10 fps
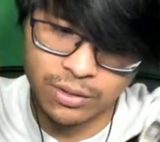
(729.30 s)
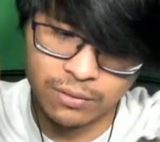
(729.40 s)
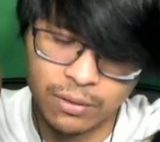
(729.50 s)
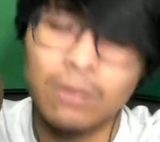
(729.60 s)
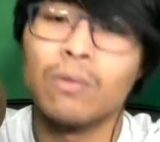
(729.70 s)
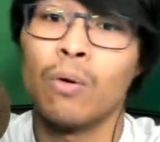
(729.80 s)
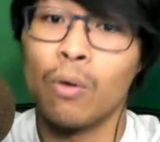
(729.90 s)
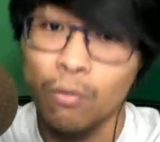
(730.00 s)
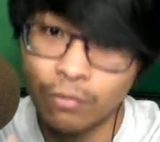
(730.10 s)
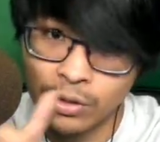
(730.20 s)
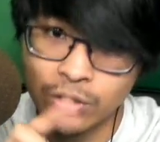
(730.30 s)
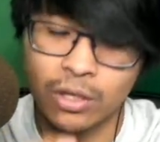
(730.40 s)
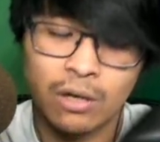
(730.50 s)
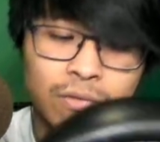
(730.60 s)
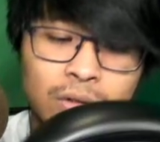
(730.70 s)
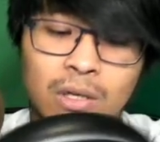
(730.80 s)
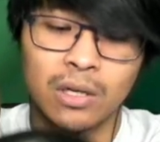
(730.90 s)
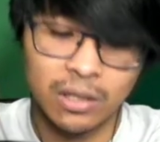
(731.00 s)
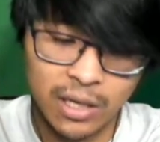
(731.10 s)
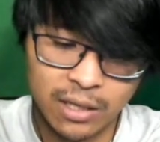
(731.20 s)
is, first off,
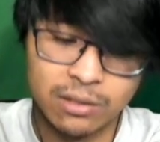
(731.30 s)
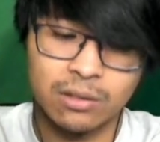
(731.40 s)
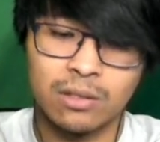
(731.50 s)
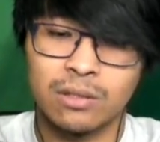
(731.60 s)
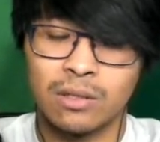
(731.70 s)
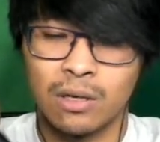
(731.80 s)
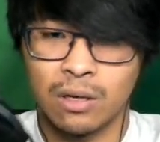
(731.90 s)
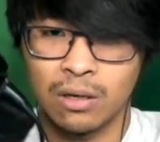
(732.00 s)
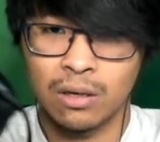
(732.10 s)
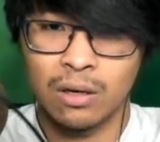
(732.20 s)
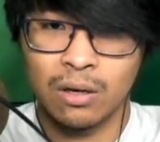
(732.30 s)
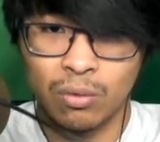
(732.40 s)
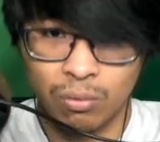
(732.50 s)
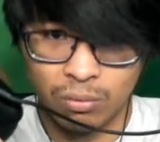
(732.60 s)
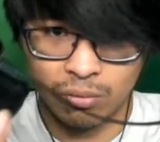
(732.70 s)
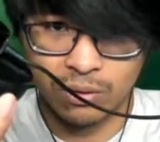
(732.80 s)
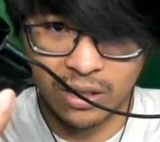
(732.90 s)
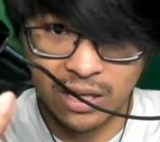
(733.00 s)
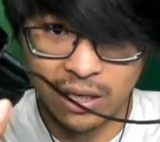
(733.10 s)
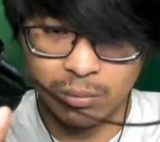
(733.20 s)
yes, is the
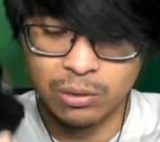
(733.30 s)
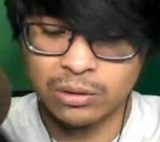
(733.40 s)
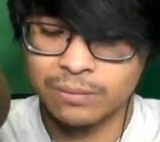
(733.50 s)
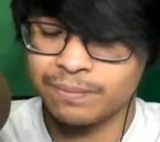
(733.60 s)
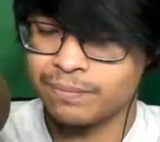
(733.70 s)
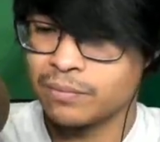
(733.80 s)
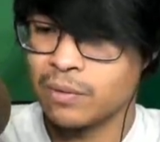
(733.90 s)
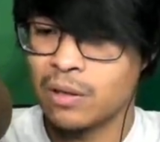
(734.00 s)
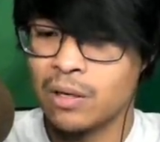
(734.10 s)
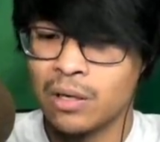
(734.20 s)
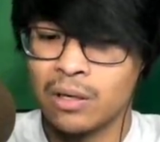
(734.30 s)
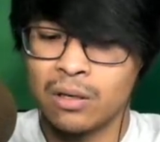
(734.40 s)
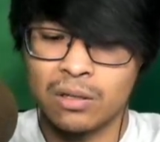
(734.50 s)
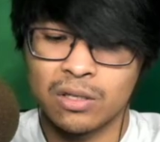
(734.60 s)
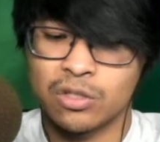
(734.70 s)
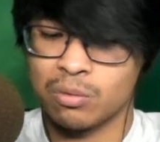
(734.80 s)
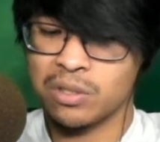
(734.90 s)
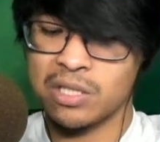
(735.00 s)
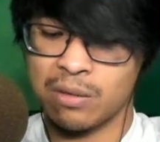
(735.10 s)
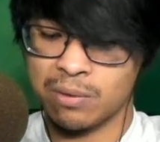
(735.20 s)
cable. That's
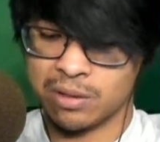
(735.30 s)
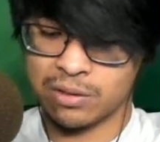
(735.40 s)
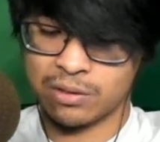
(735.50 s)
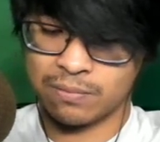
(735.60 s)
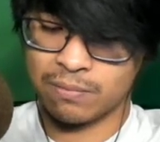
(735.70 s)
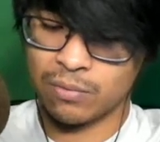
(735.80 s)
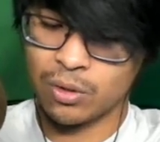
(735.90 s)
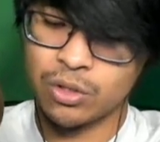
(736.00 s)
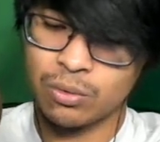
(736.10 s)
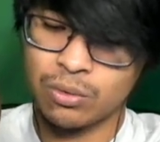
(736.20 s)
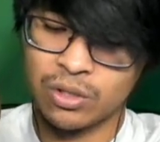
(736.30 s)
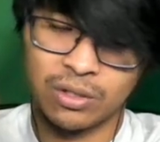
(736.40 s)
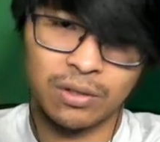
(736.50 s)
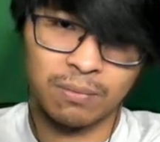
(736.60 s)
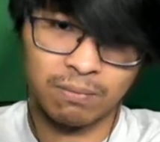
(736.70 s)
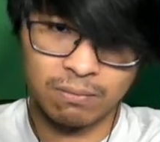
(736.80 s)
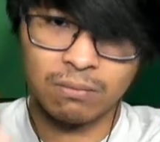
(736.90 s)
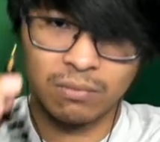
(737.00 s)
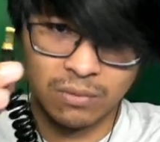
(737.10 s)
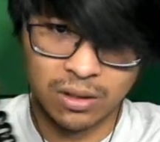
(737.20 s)
always how it is. Also, the
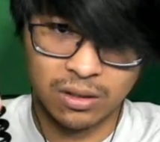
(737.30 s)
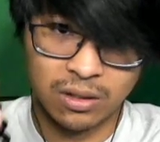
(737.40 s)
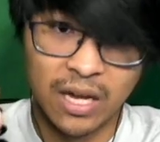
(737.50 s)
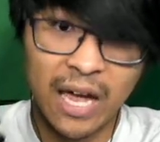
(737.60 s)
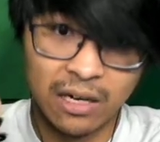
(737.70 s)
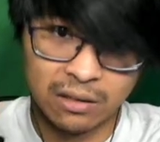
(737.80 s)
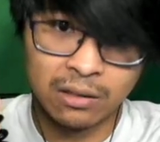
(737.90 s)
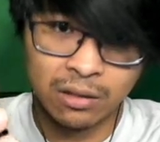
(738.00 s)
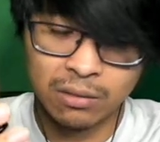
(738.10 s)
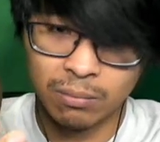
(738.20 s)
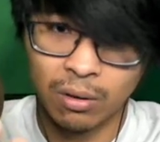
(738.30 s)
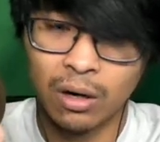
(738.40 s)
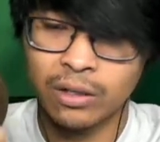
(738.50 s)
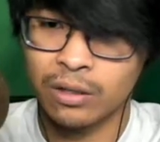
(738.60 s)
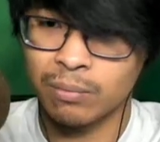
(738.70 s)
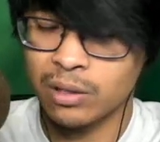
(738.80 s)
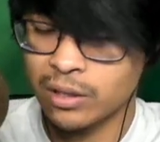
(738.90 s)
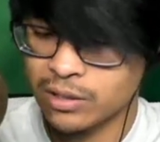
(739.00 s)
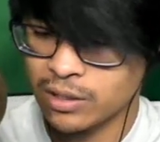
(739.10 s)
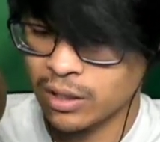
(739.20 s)
end part that
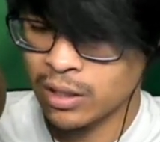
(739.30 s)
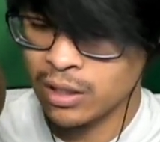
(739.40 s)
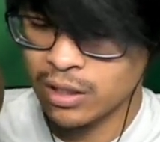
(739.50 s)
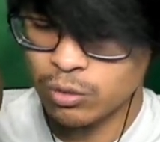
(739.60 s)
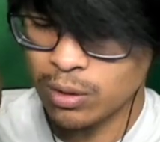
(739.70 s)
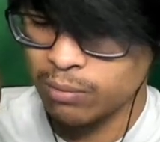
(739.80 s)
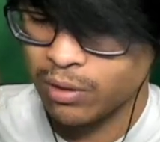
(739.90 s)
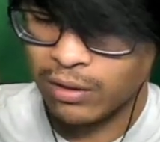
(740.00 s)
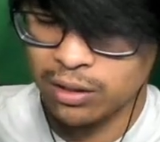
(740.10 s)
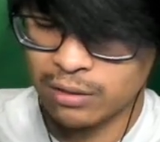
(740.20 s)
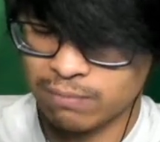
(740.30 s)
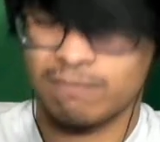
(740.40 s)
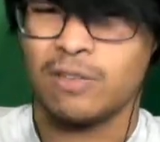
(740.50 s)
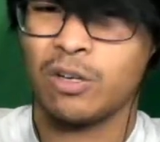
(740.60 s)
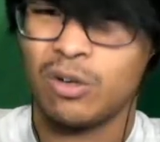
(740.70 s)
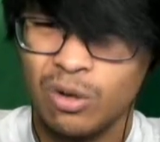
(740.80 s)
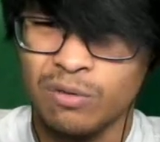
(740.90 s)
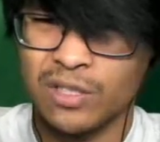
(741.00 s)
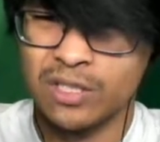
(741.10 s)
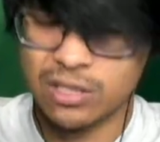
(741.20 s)
plugs in. That's why I'm kind of like, I don't know
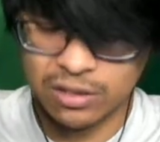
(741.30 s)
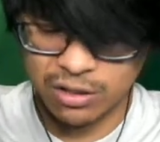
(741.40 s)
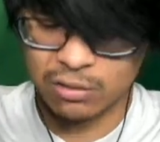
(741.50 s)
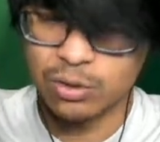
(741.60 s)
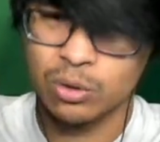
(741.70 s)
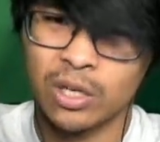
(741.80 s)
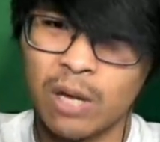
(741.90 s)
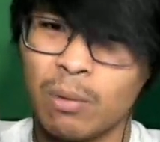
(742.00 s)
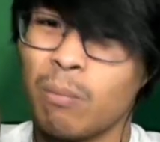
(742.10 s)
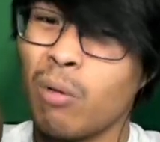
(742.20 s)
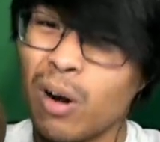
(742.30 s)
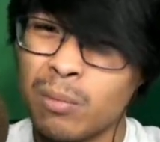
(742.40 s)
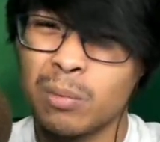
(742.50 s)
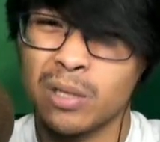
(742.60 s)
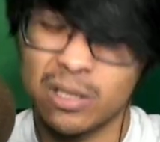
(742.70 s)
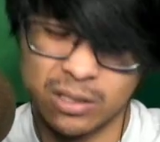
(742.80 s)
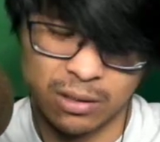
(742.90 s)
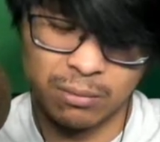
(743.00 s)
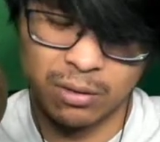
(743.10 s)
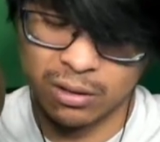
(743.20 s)
if this is the original cable. It probably isn't.
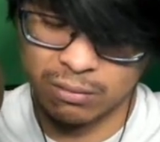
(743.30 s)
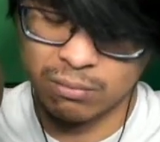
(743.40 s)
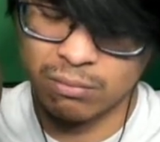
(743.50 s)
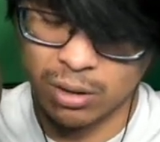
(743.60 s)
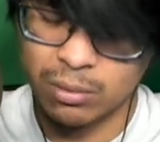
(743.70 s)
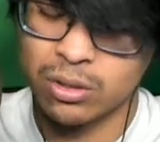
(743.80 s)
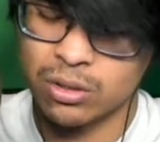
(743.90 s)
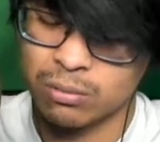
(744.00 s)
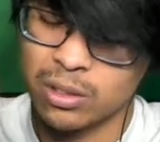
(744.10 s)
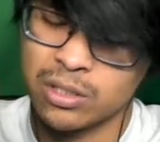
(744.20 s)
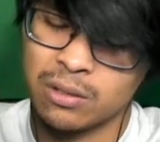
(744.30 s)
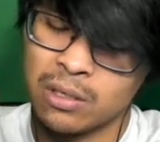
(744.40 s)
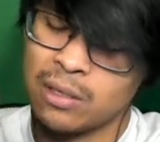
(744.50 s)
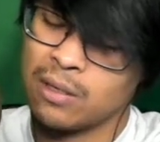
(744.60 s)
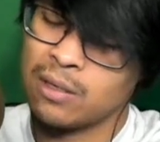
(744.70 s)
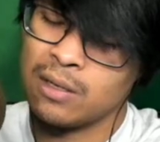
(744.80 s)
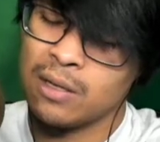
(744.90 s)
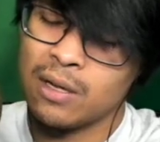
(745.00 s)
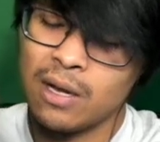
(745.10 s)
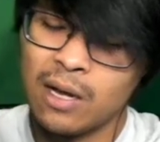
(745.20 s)
I'm going to probably assume it
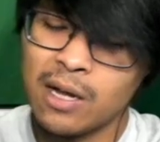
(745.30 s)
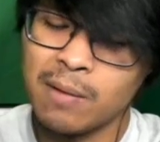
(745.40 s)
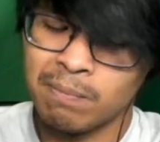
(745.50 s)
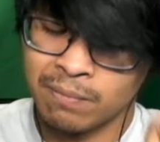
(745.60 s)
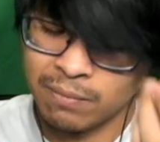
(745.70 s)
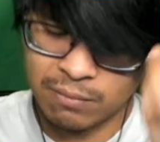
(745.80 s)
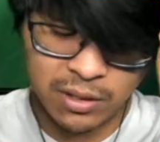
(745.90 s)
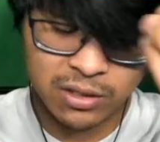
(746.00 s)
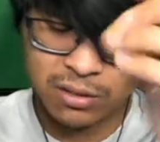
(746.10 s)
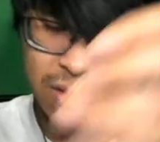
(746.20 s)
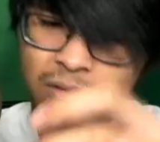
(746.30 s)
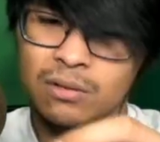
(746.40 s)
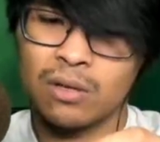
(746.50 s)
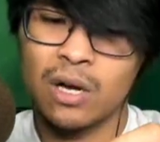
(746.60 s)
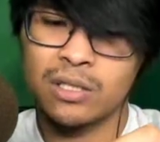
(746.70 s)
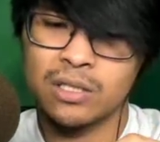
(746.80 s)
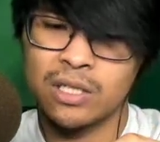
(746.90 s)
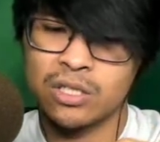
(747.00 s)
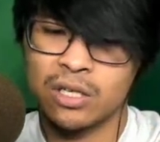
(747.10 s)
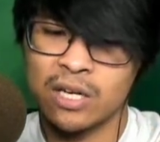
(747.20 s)
isn't. Because
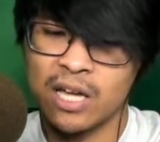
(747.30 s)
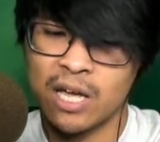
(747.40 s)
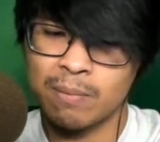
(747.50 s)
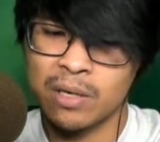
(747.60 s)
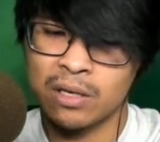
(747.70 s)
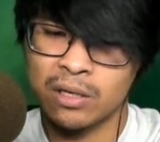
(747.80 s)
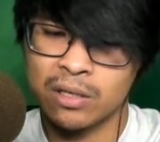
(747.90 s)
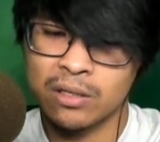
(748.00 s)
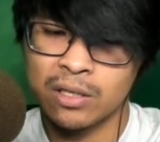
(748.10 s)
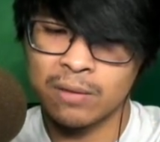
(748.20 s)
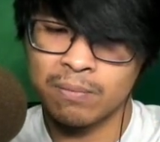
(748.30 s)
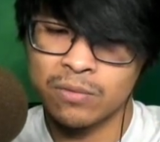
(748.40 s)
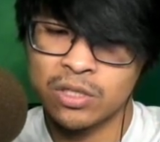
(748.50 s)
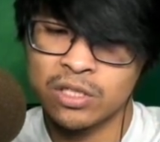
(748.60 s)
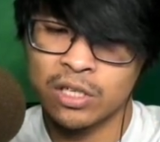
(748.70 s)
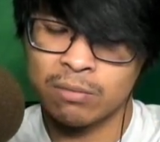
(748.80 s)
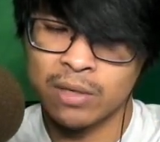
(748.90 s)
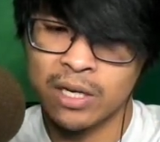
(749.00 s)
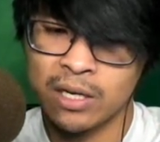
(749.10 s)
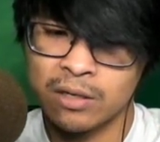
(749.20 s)
oxidation can happen, and just like
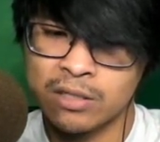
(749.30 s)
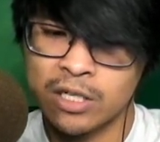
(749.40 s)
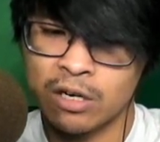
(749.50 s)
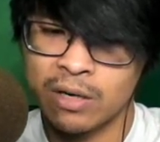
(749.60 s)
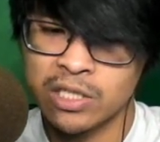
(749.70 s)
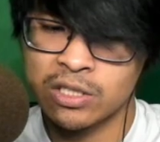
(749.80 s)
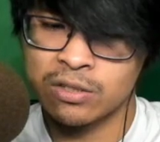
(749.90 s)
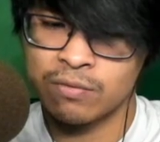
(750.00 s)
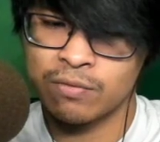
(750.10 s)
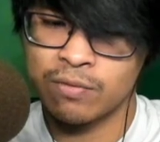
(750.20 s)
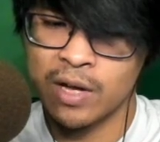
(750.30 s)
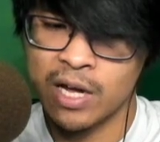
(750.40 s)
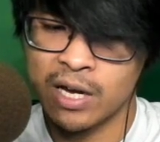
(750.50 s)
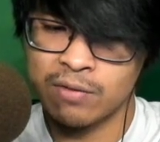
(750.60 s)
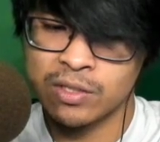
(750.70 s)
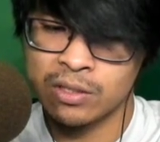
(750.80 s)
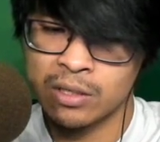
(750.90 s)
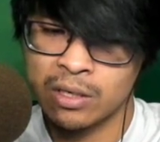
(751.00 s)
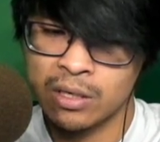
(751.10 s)
my DRS5s,